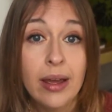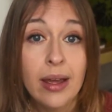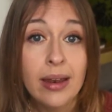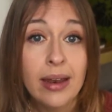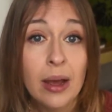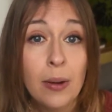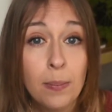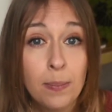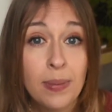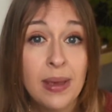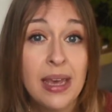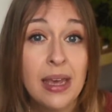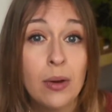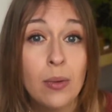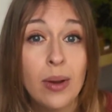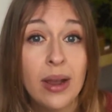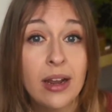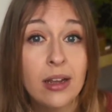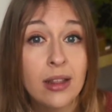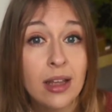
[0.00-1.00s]
Now, be
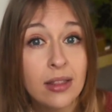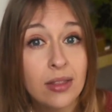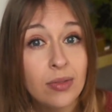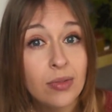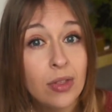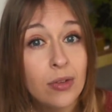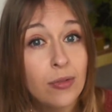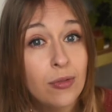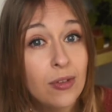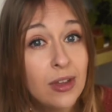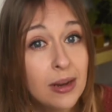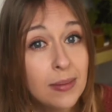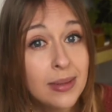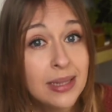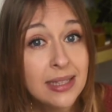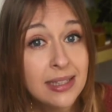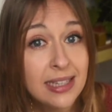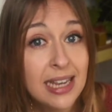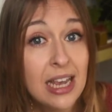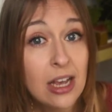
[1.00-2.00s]
aware that the
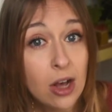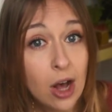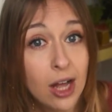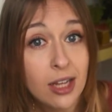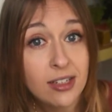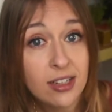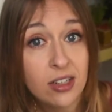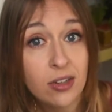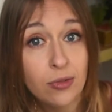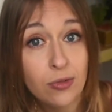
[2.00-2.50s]
vitamin C content